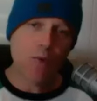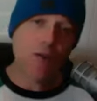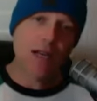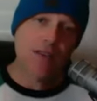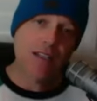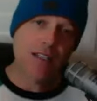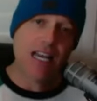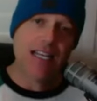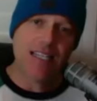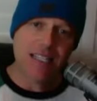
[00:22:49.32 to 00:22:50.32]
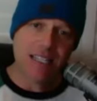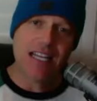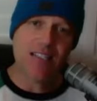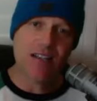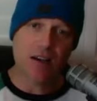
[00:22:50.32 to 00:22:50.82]
about things like
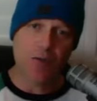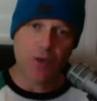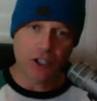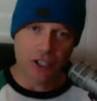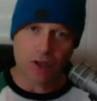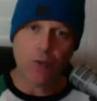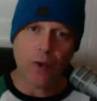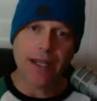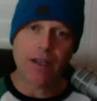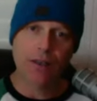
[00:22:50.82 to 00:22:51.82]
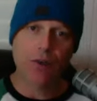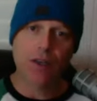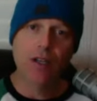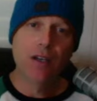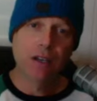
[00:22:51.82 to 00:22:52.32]
seitan, which is a wheat
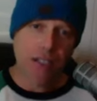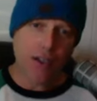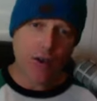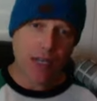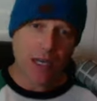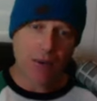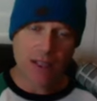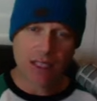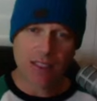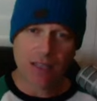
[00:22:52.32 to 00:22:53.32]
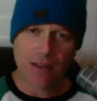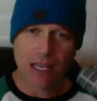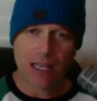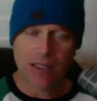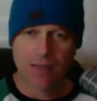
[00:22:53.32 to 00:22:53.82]
gluten? Do you do okay with things like that?